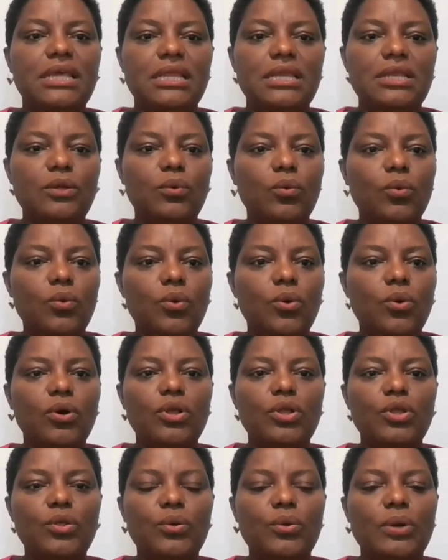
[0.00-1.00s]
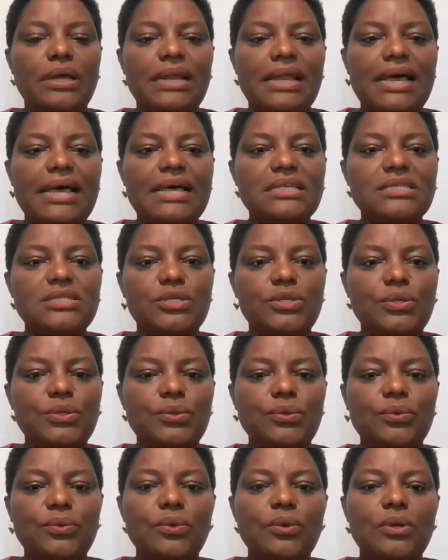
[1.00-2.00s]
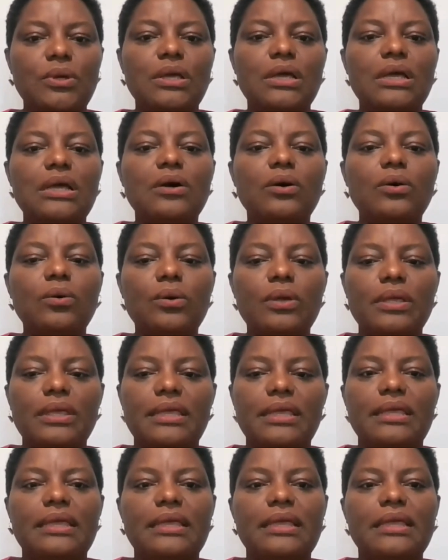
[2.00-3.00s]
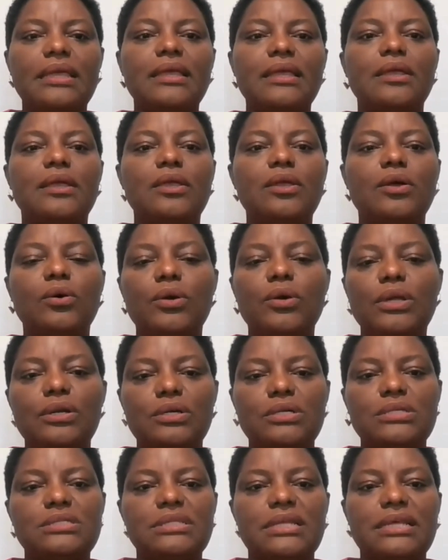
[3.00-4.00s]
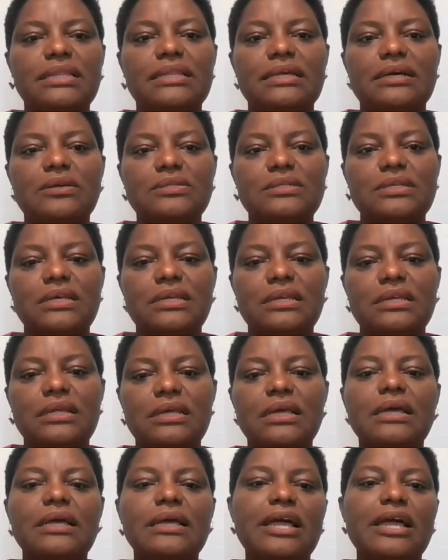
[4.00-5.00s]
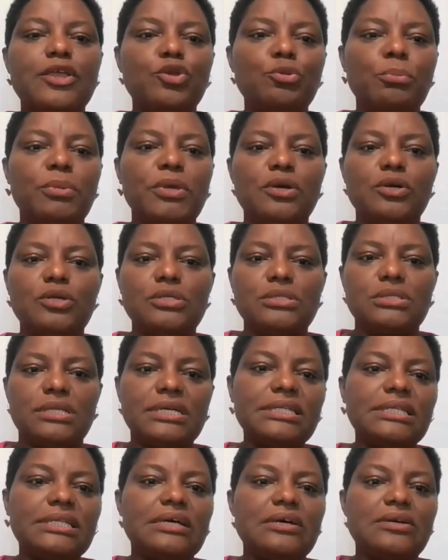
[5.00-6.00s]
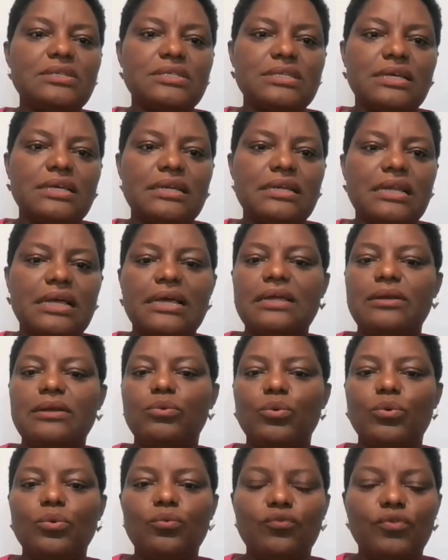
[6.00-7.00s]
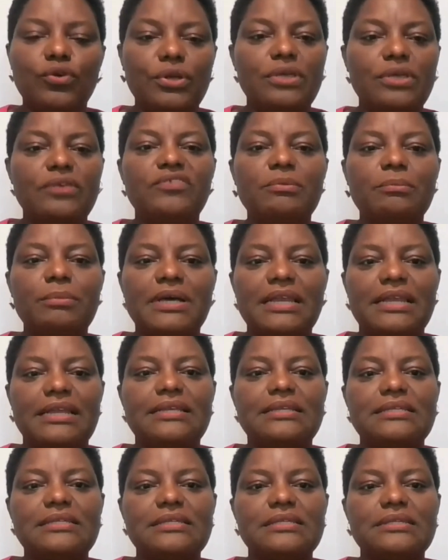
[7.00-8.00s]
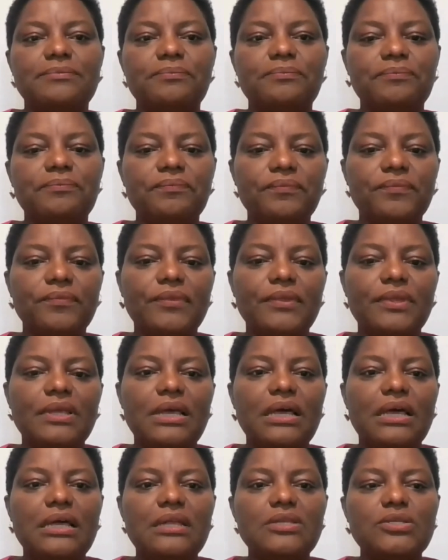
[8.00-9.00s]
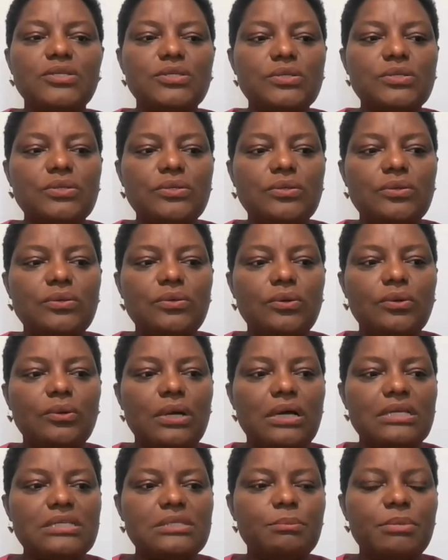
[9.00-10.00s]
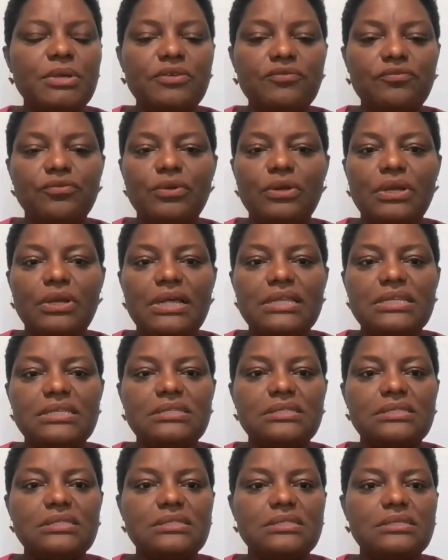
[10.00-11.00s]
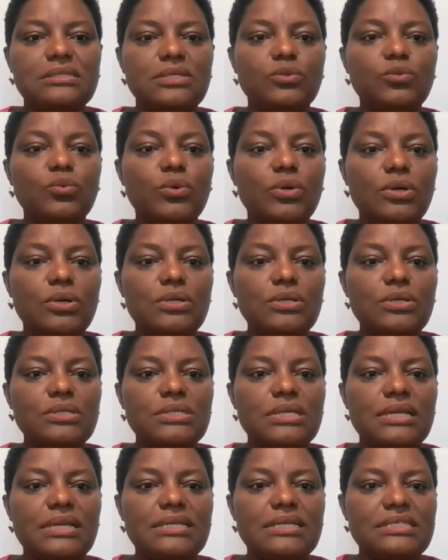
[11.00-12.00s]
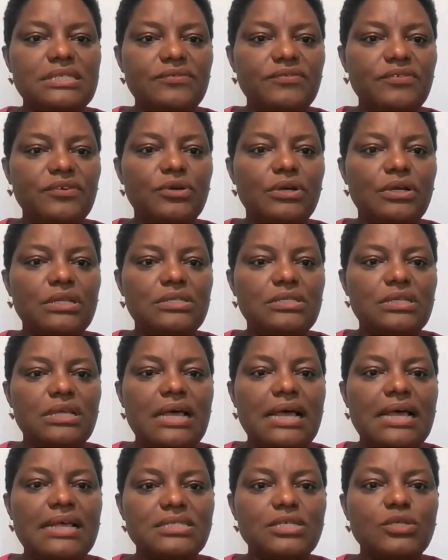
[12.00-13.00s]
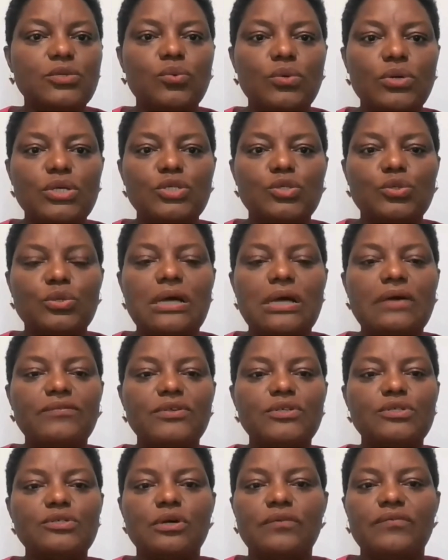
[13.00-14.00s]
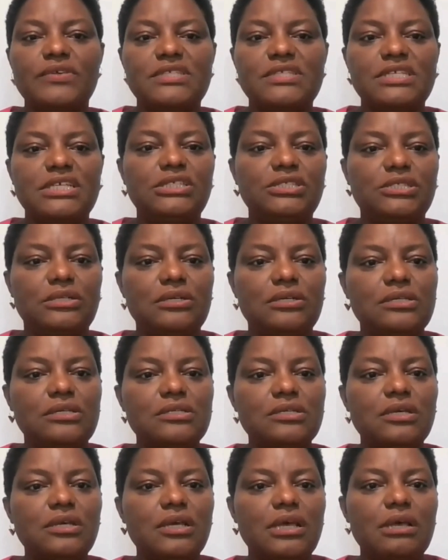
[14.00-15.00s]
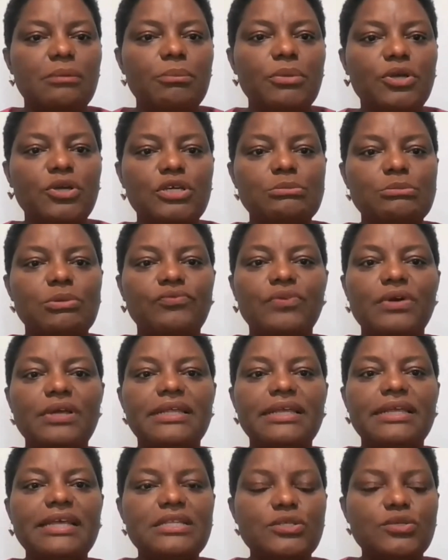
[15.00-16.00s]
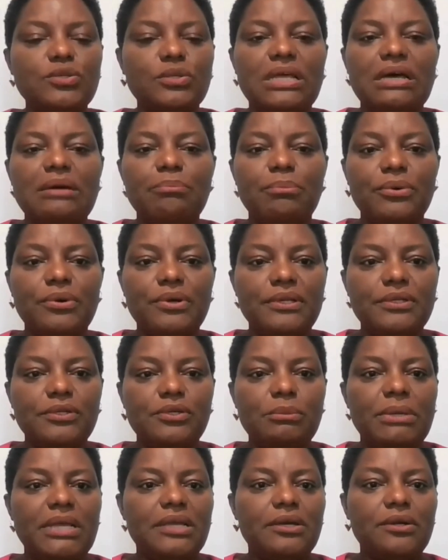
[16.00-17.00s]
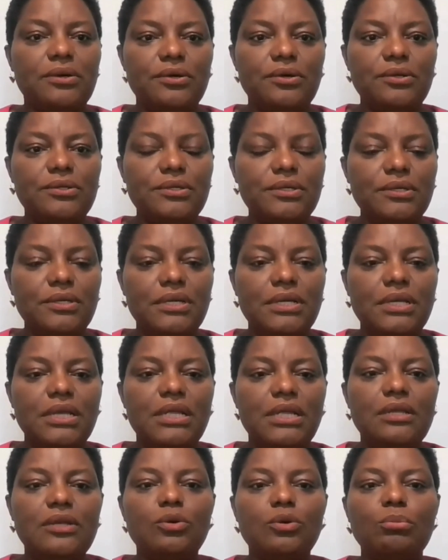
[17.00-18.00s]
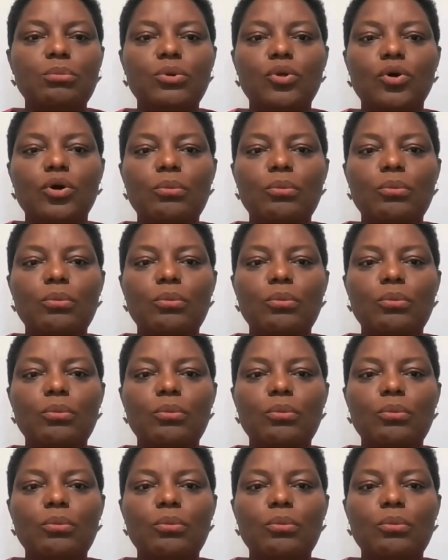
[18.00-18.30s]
they will call you and ask you, okay, you're owing us 10,000. Can you pay us 3,000 and we'll forgive the balance? And so, as painful as it was, and as difficult as it was to have those conversations, because before it gets to that point, oh my God, they'll blow